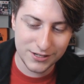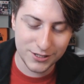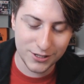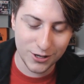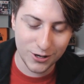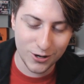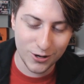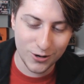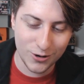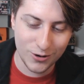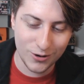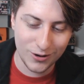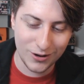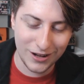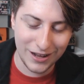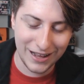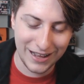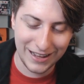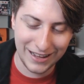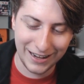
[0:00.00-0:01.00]

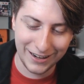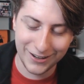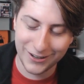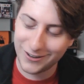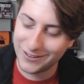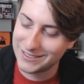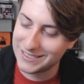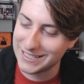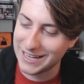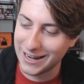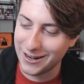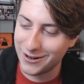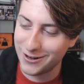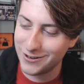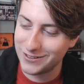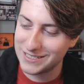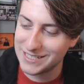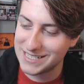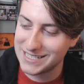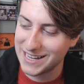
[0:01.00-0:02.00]
so I don't know what
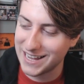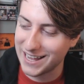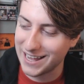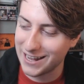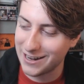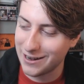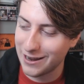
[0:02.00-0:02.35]
to say.